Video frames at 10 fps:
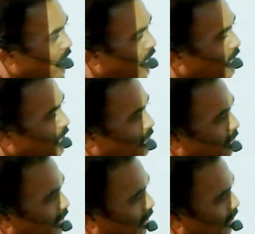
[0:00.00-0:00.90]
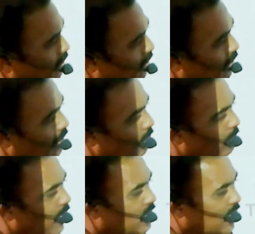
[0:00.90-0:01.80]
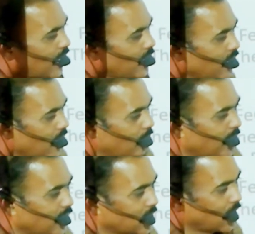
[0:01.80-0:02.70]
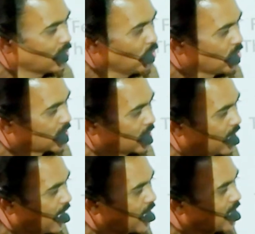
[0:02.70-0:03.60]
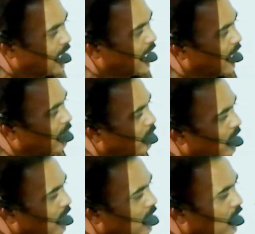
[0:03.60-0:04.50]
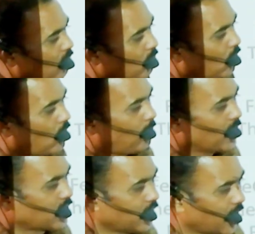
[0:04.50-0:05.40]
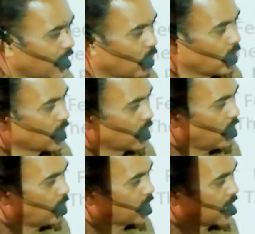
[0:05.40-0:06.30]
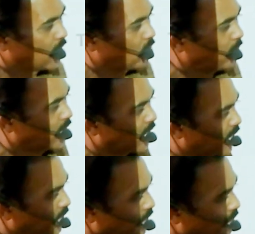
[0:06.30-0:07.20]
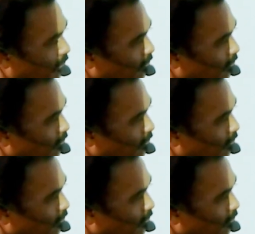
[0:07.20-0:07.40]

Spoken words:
In this method, base-like amines are used as they help the removal of acidic hydrogen of cyclopentadiene.